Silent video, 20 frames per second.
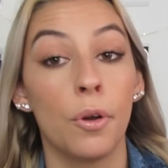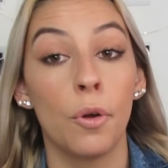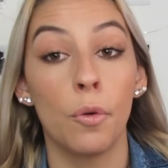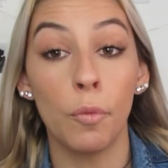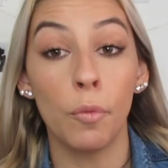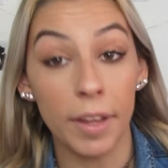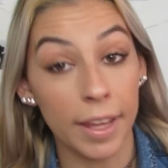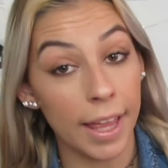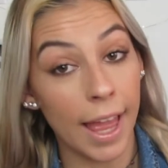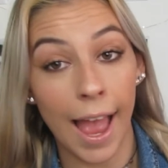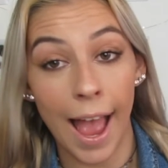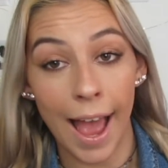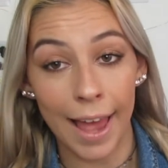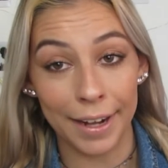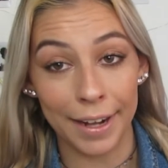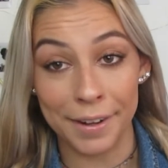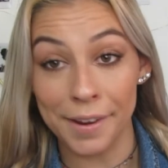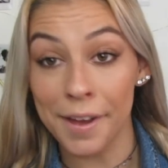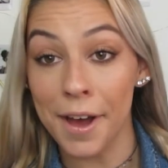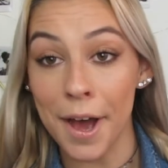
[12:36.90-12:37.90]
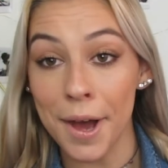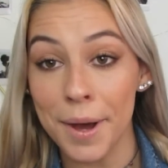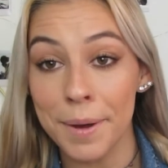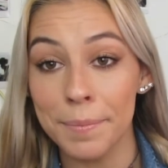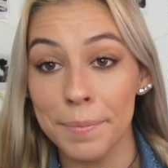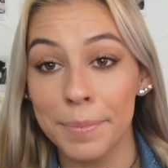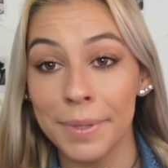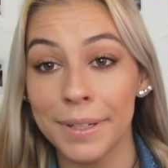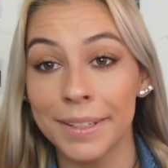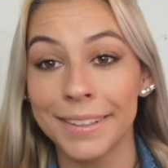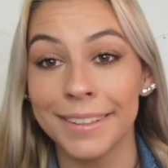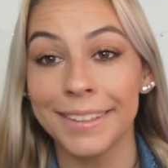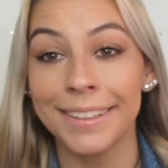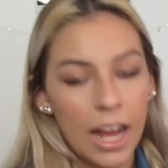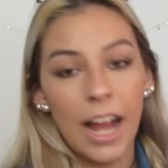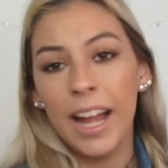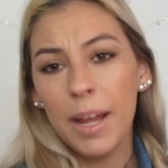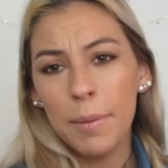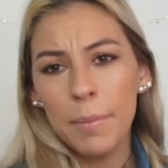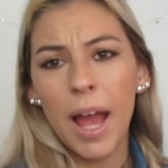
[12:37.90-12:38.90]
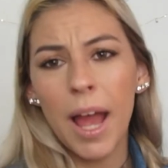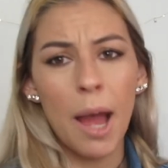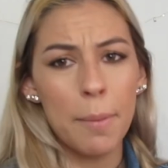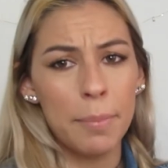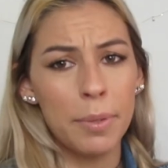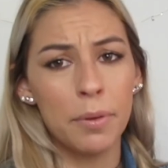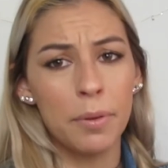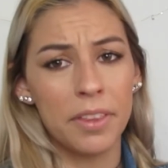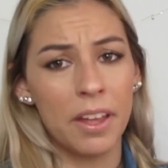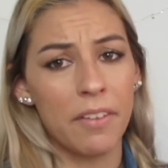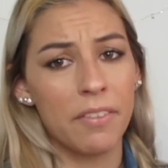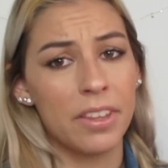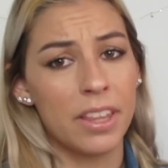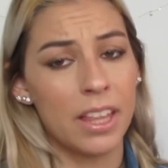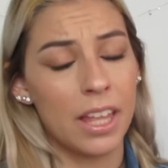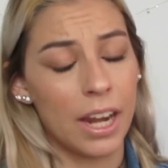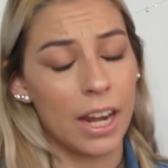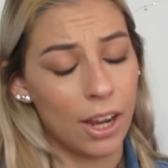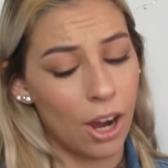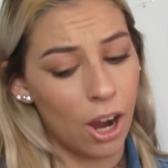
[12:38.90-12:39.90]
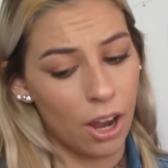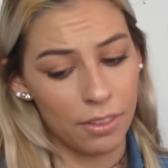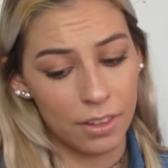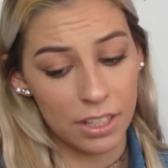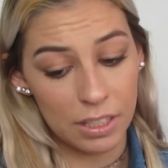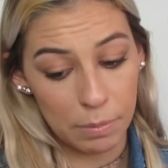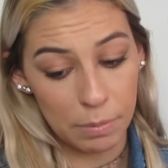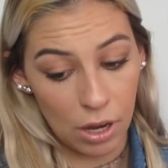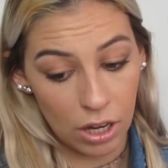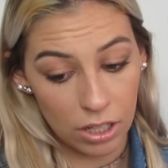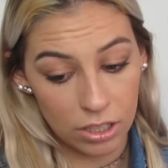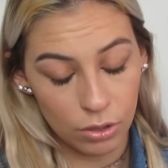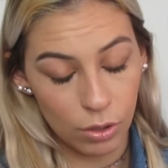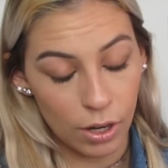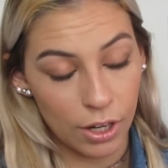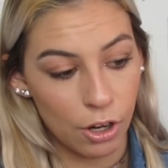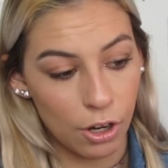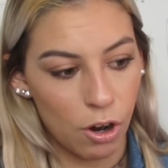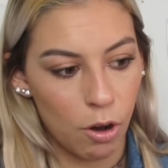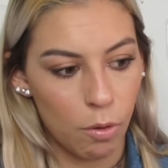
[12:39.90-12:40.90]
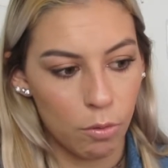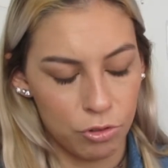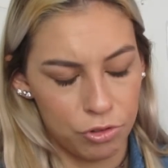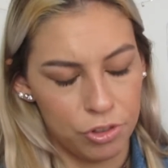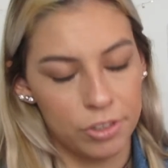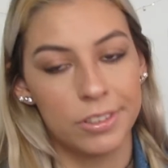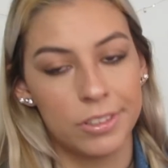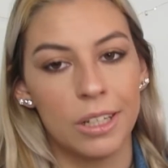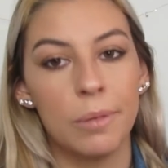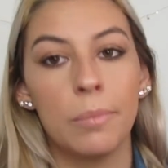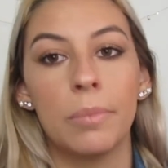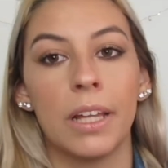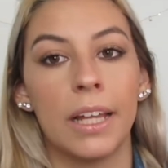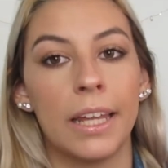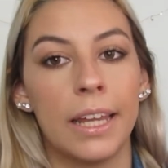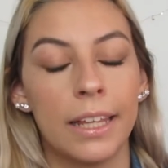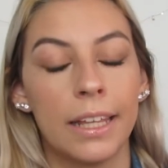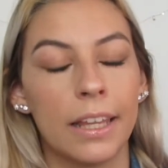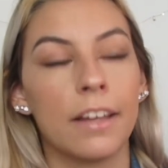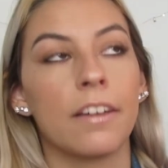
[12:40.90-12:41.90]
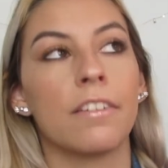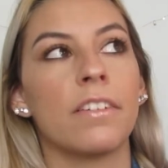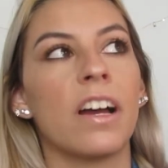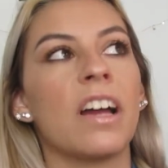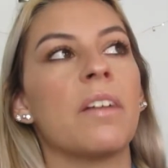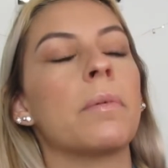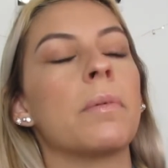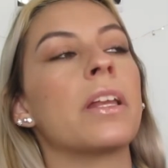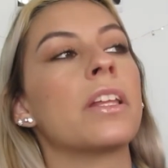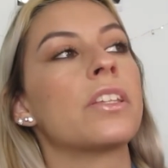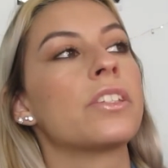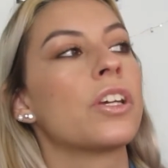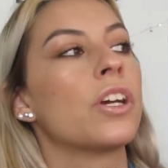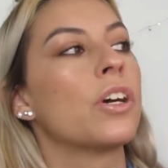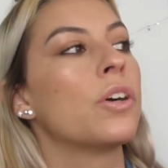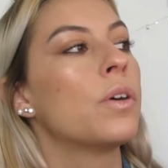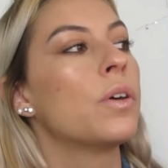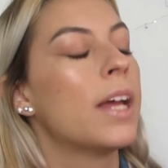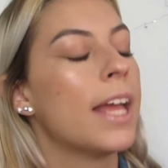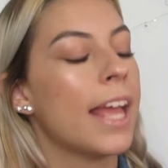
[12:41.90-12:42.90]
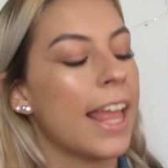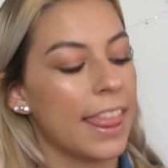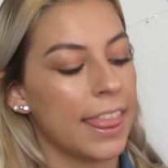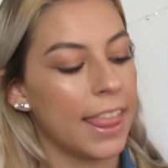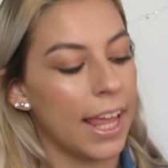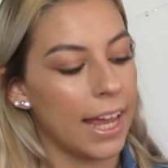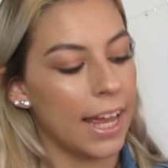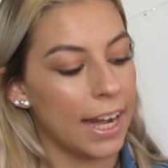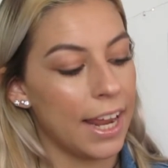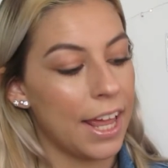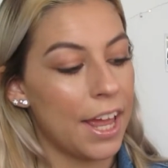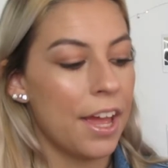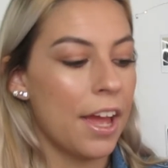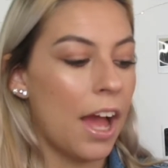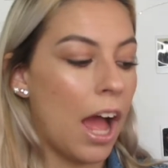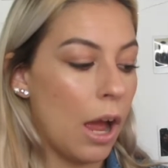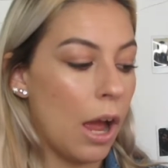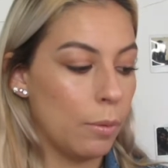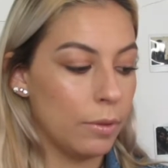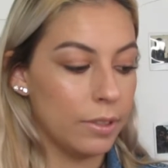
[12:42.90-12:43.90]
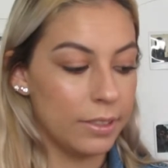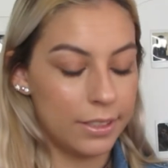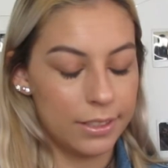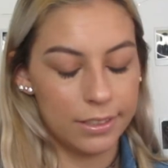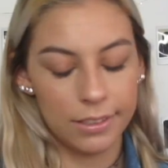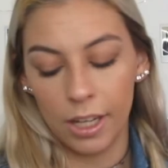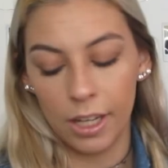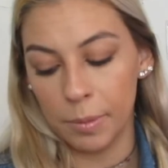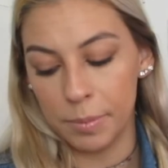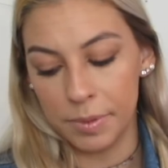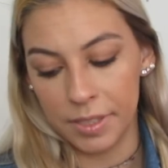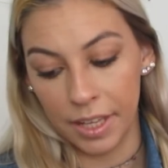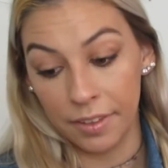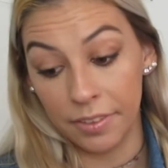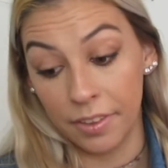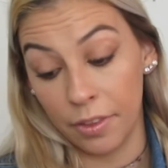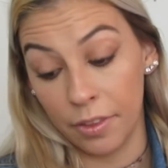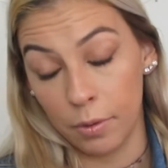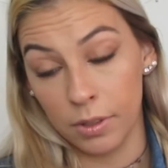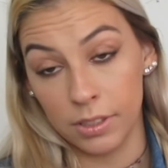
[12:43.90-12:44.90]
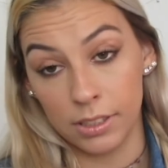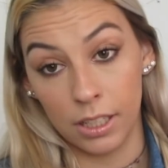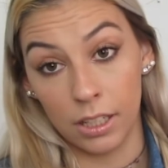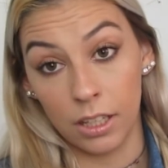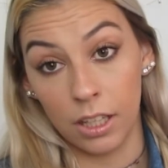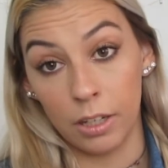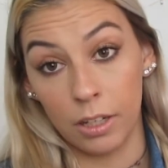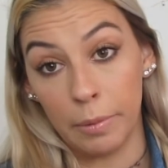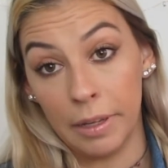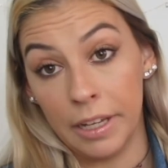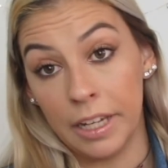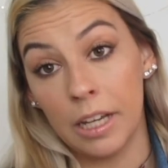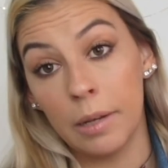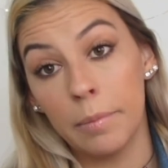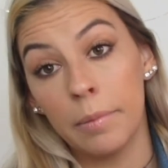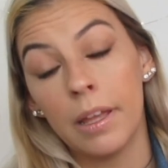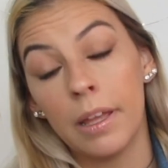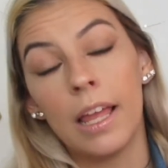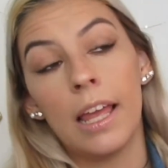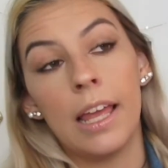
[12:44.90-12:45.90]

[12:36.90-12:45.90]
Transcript: we add it up. I am happy with everything that I got in this box, so I know I was just complaining like five minutes ago that I was upset that there wasn't a lot of makeup.